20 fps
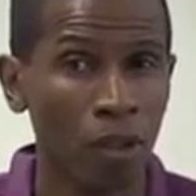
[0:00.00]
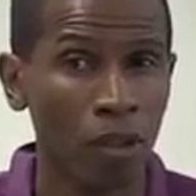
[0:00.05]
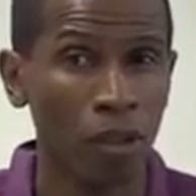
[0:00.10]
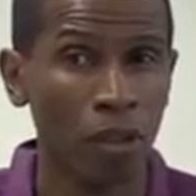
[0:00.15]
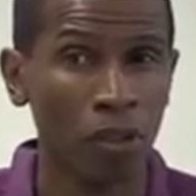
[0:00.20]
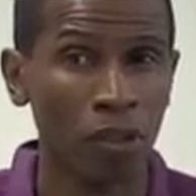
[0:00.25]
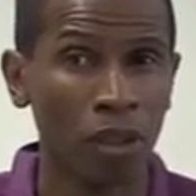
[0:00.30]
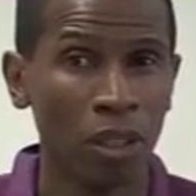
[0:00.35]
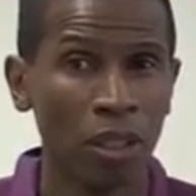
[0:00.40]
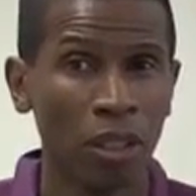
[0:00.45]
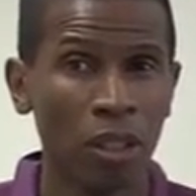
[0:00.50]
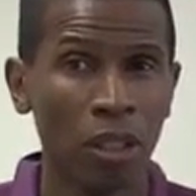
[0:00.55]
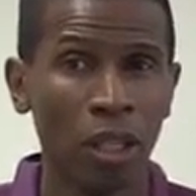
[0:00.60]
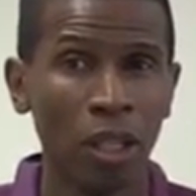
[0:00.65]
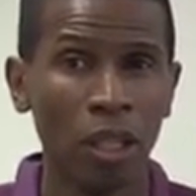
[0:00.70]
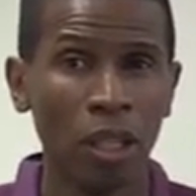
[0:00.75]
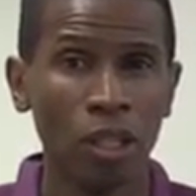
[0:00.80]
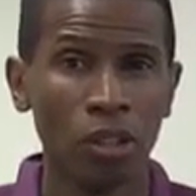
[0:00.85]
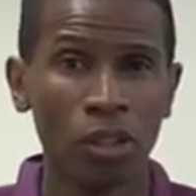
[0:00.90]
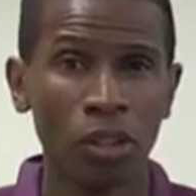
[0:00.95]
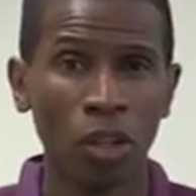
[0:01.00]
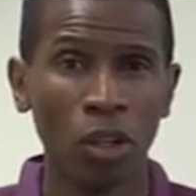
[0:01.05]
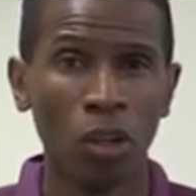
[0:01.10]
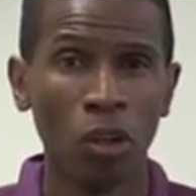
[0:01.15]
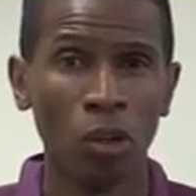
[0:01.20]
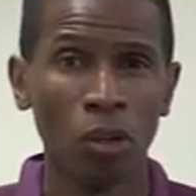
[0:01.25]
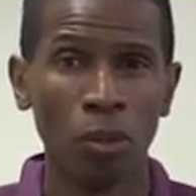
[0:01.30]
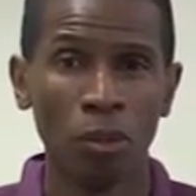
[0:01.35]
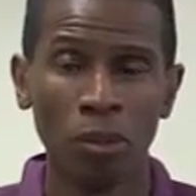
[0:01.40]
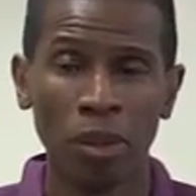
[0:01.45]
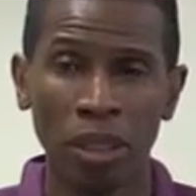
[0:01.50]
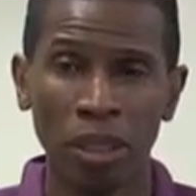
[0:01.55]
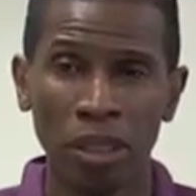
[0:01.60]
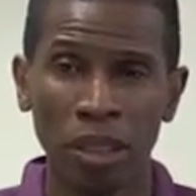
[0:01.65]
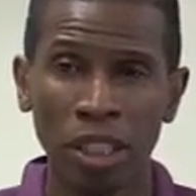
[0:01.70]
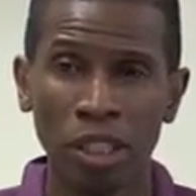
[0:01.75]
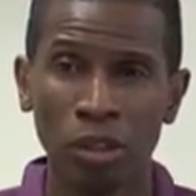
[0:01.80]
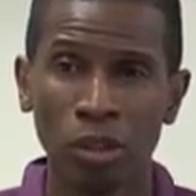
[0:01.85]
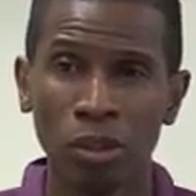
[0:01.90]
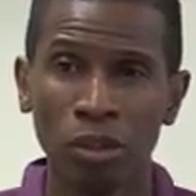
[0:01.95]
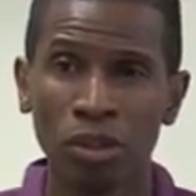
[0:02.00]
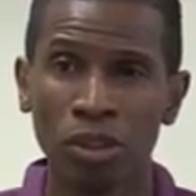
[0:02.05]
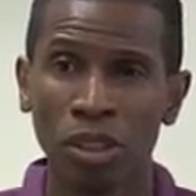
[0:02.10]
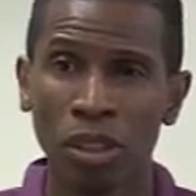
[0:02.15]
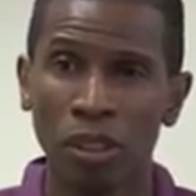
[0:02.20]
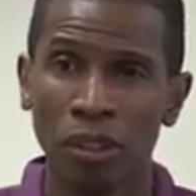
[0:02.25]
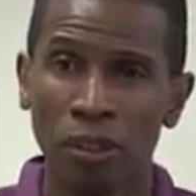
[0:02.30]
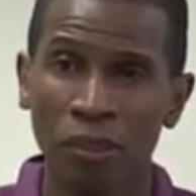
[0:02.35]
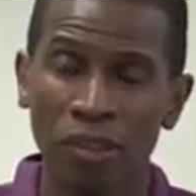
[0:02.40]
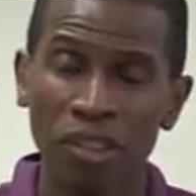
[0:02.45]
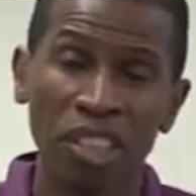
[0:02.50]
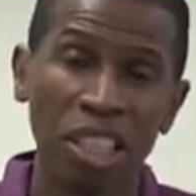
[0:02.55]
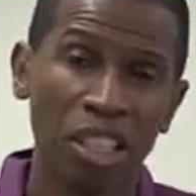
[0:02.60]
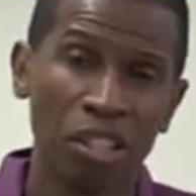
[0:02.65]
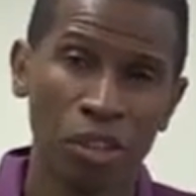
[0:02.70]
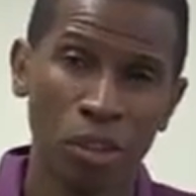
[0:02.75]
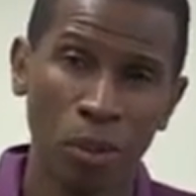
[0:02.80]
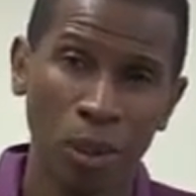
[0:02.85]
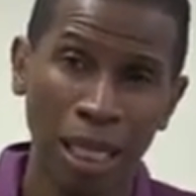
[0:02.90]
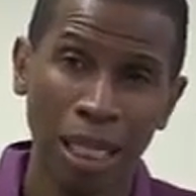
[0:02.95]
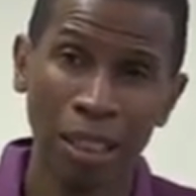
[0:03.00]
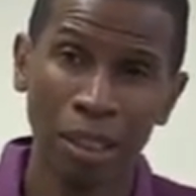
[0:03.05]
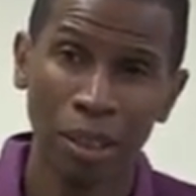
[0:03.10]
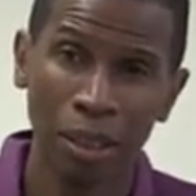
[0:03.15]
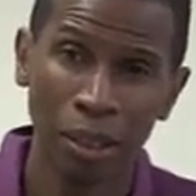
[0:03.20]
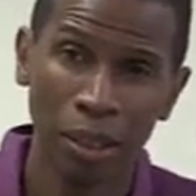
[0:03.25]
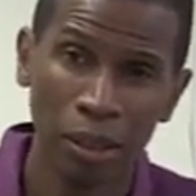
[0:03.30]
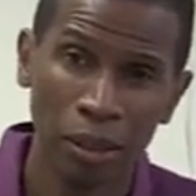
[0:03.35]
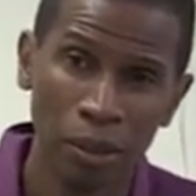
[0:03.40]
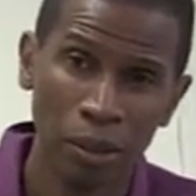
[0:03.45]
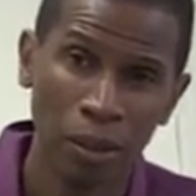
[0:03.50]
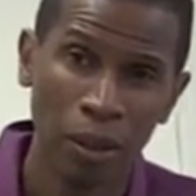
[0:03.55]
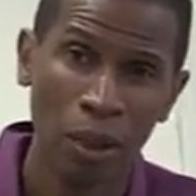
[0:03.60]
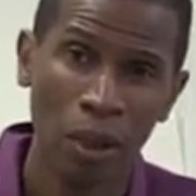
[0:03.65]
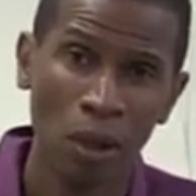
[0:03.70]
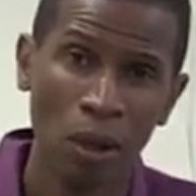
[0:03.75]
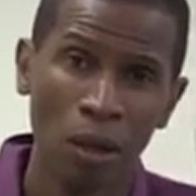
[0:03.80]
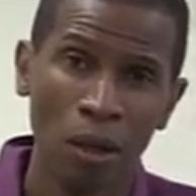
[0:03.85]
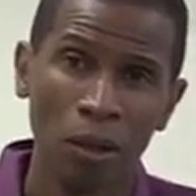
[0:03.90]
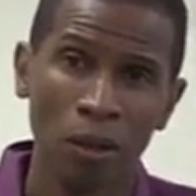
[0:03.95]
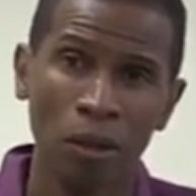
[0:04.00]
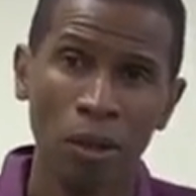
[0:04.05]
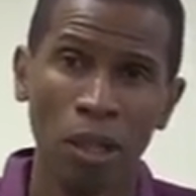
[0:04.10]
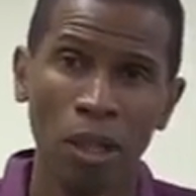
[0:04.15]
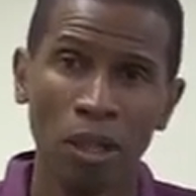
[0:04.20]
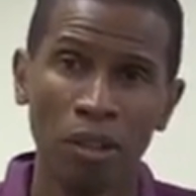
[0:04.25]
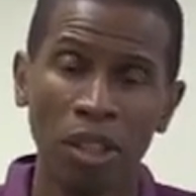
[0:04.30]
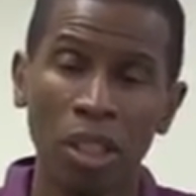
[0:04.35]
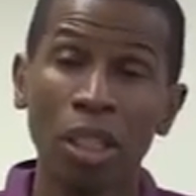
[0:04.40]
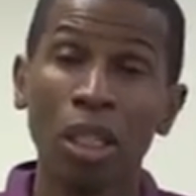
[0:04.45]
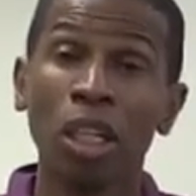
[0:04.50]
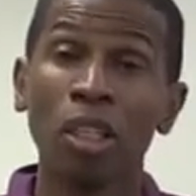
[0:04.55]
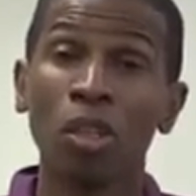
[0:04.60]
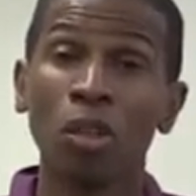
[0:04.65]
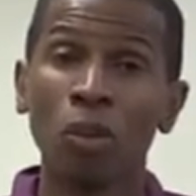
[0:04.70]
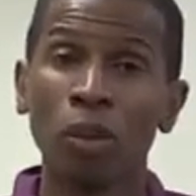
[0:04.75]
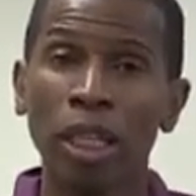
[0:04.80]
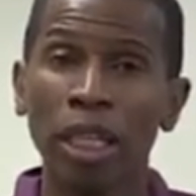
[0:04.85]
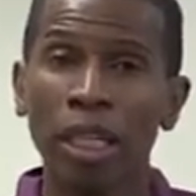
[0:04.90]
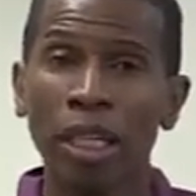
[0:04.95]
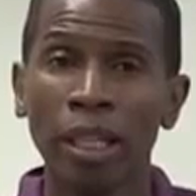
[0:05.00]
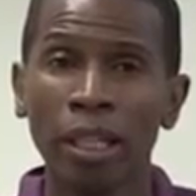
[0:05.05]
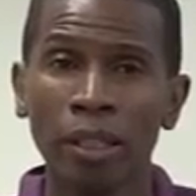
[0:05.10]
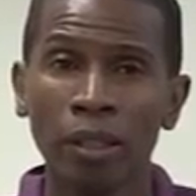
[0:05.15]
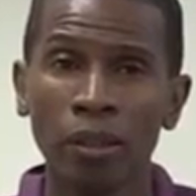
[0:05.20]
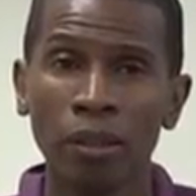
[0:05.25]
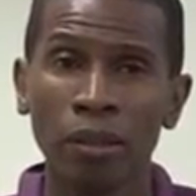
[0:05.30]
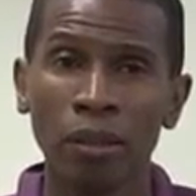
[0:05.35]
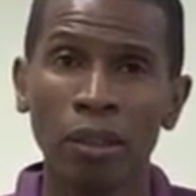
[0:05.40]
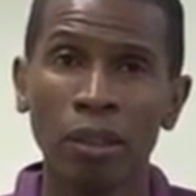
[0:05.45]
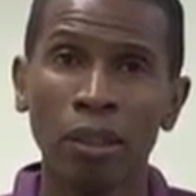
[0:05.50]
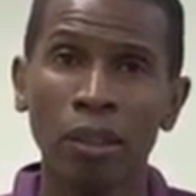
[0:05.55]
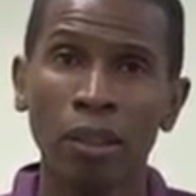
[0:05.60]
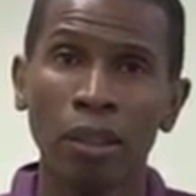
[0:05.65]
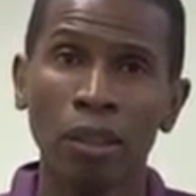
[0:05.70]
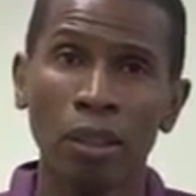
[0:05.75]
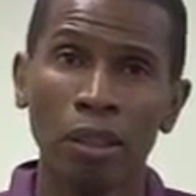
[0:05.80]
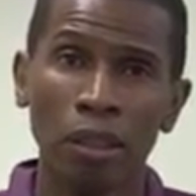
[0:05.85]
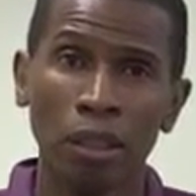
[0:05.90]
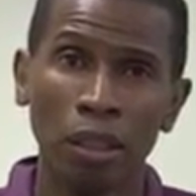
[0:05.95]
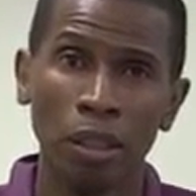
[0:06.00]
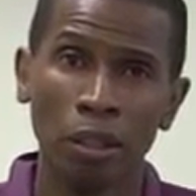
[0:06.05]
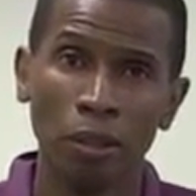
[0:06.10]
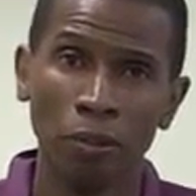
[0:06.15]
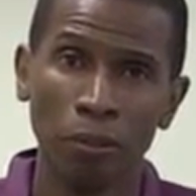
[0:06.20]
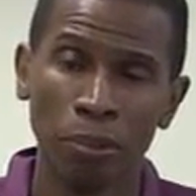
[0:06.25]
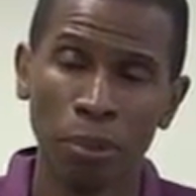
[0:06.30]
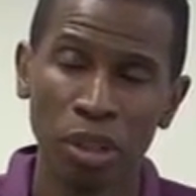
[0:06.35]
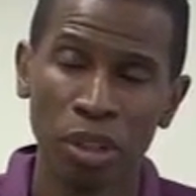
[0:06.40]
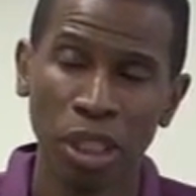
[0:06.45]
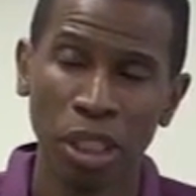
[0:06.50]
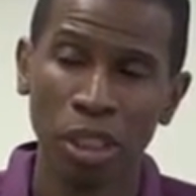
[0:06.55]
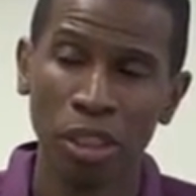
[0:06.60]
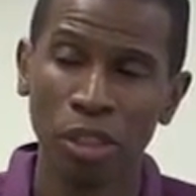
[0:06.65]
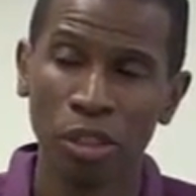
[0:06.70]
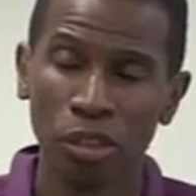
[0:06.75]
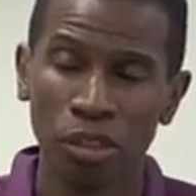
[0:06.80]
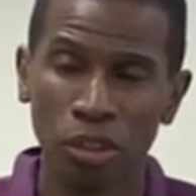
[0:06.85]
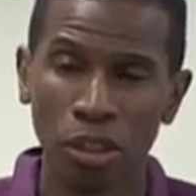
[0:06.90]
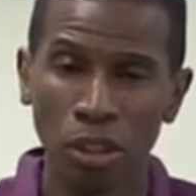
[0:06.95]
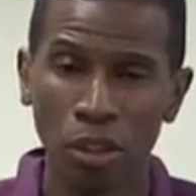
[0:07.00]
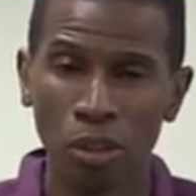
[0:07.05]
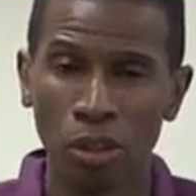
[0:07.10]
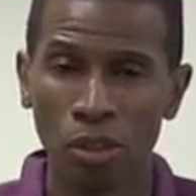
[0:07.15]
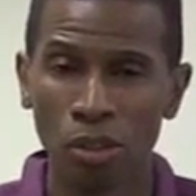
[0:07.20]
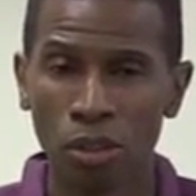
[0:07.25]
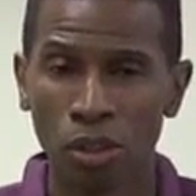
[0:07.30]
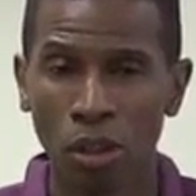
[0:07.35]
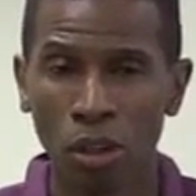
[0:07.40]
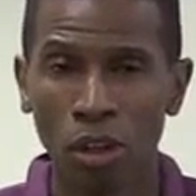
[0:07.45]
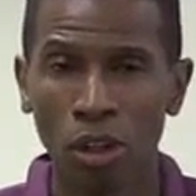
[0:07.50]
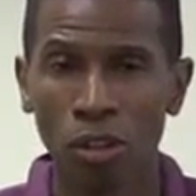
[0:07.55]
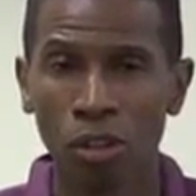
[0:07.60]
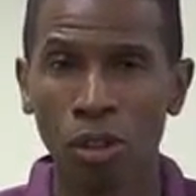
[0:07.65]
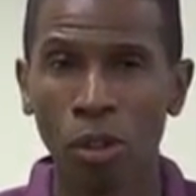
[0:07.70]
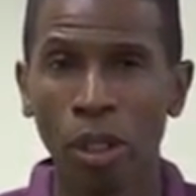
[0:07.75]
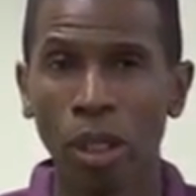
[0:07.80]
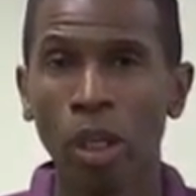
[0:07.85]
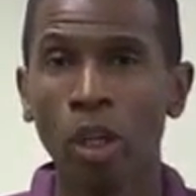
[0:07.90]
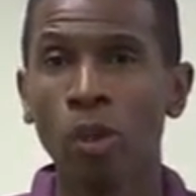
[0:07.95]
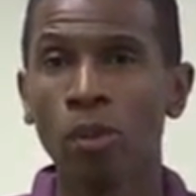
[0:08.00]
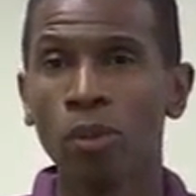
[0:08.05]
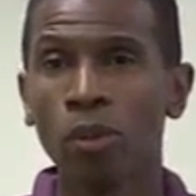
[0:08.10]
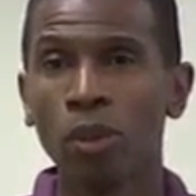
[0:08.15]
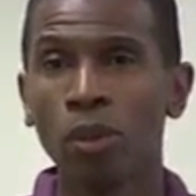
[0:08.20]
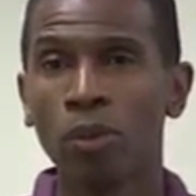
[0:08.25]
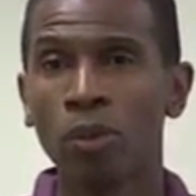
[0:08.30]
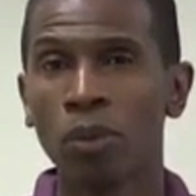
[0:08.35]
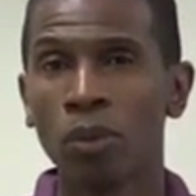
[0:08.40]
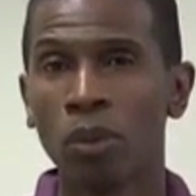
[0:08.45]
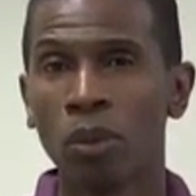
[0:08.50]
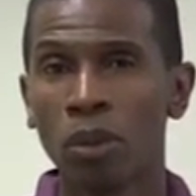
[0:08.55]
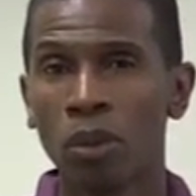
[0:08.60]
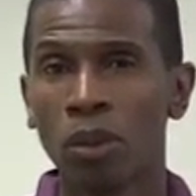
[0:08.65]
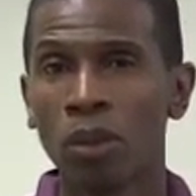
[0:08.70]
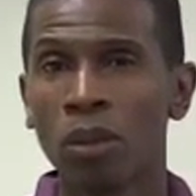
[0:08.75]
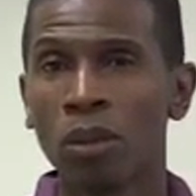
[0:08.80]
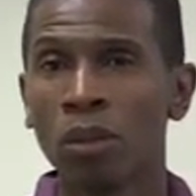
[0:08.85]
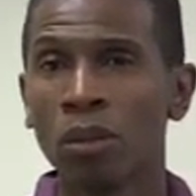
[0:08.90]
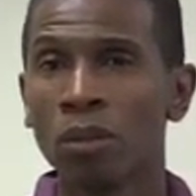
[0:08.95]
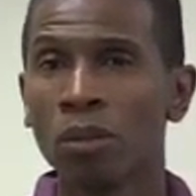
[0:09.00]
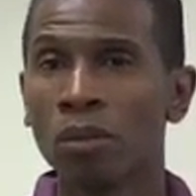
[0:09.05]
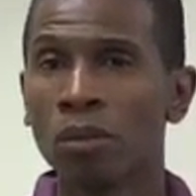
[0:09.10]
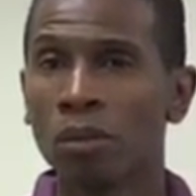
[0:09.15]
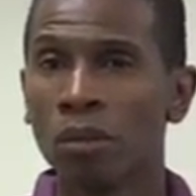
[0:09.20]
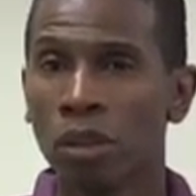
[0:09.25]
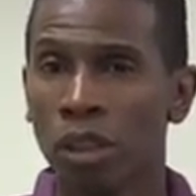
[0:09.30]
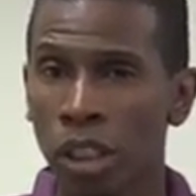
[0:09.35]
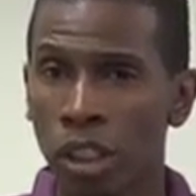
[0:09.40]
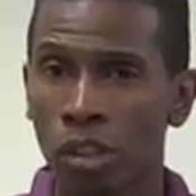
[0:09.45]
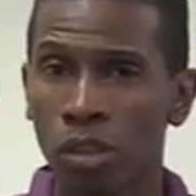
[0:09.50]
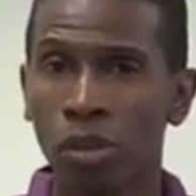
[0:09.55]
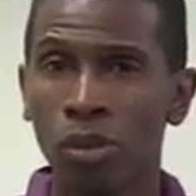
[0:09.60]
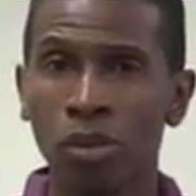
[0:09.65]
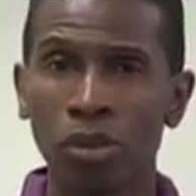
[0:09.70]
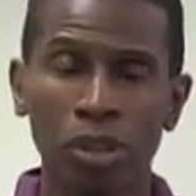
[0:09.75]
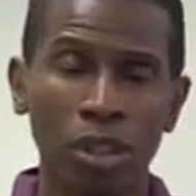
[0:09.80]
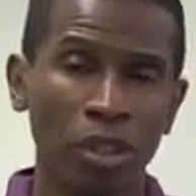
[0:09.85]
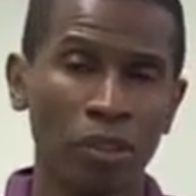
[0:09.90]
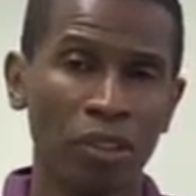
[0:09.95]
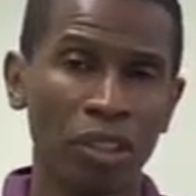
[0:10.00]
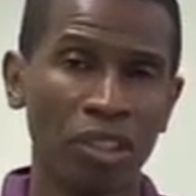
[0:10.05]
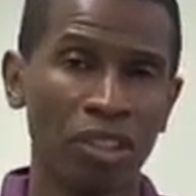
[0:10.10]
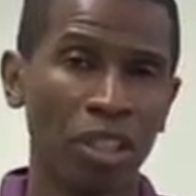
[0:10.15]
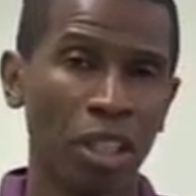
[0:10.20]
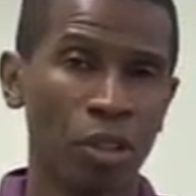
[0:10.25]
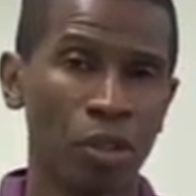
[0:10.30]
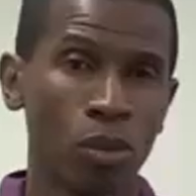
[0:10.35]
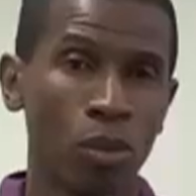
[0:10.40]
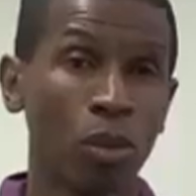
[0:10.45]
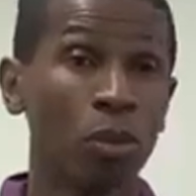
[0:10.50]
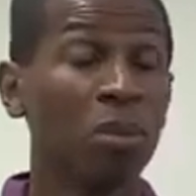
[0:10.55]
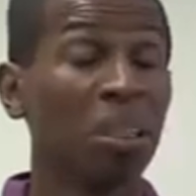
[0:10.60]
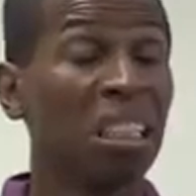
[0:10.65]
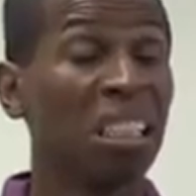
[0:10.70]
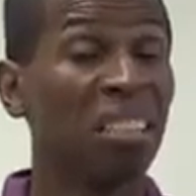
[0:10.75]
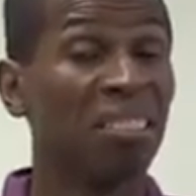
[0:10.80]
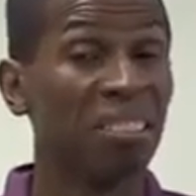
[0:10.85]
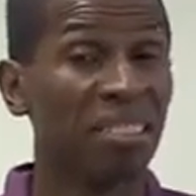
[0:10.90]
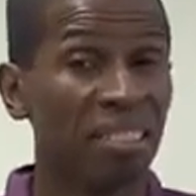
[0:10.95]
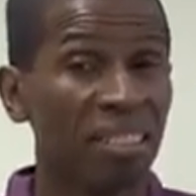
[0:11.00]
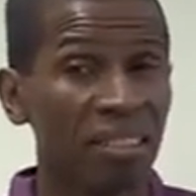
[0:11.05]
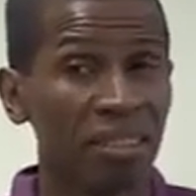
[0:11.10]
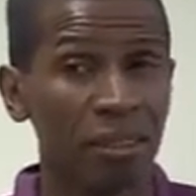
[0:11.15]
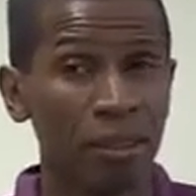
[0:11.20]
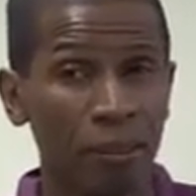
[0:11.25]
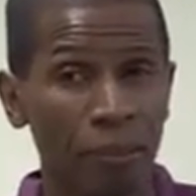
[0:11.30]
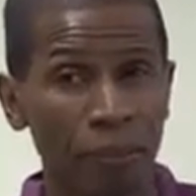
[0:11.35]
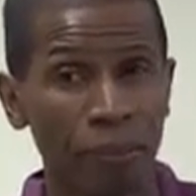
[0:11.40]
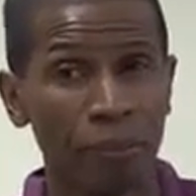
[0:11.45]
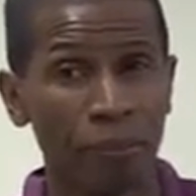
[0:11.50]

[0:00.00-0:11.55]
you see. So issues of sexuality, the color red pertaining to stones are also helpful for issues of the sexual belief system,